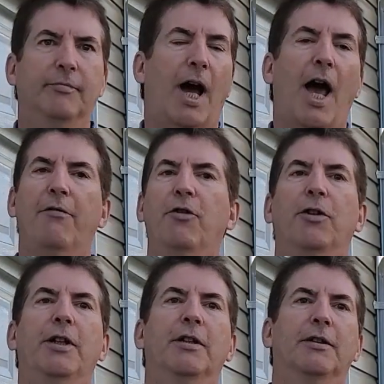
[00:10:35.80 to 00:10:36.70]
I have no
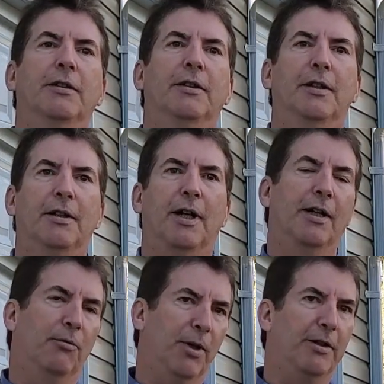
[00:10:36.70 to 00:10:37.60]
idea. I got
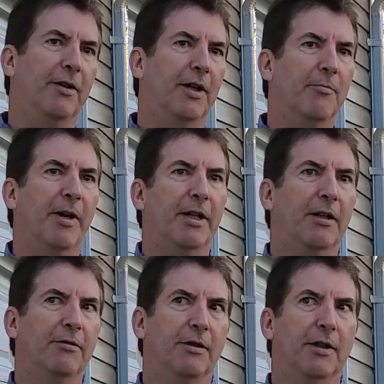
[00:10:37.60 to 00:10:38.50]
to wait till they come back
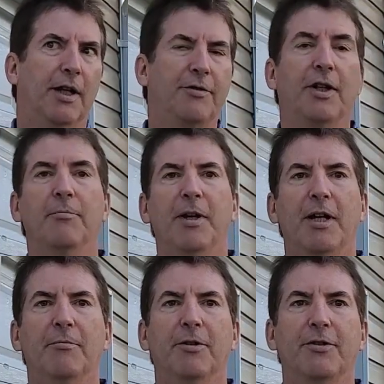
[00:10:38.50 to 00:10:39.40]
out. The last time they had
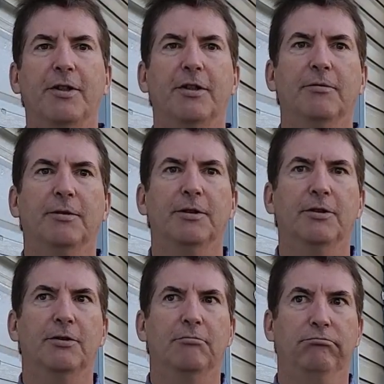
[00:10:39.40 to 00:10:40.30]
them on sale
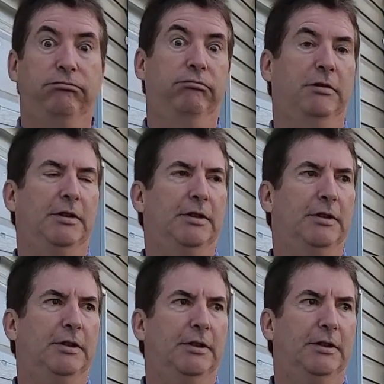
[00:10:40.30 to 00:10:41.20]
was
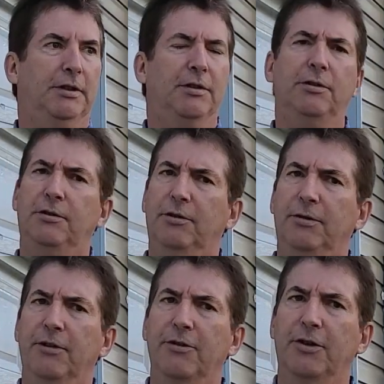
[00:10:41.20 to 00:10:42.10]
2
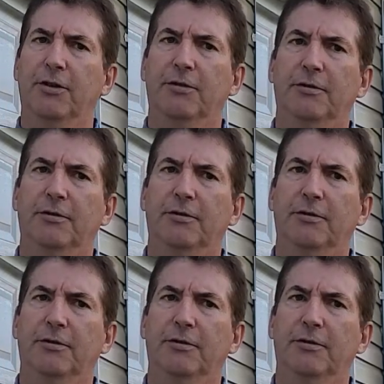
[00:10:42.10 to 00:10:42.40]
years ago.